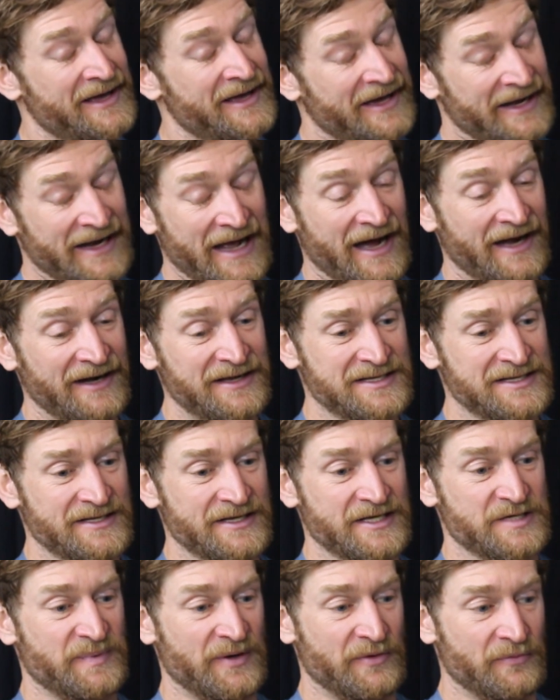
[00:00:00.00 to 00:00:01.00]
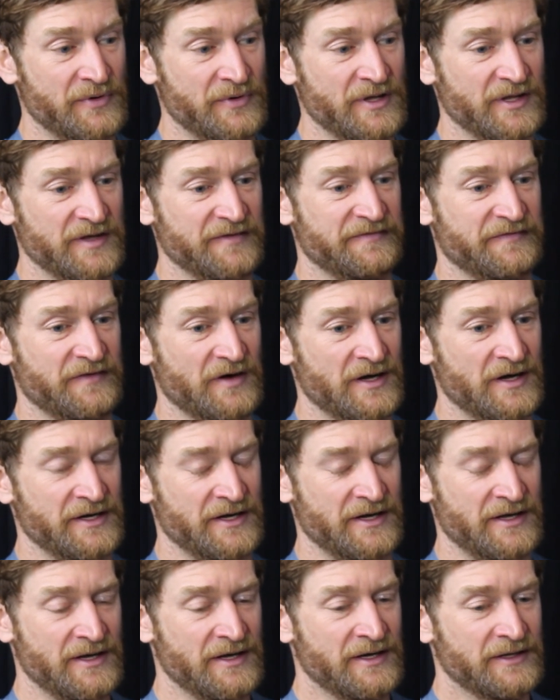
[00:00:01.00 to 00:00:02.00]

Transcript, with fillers: and it honestly has been really fun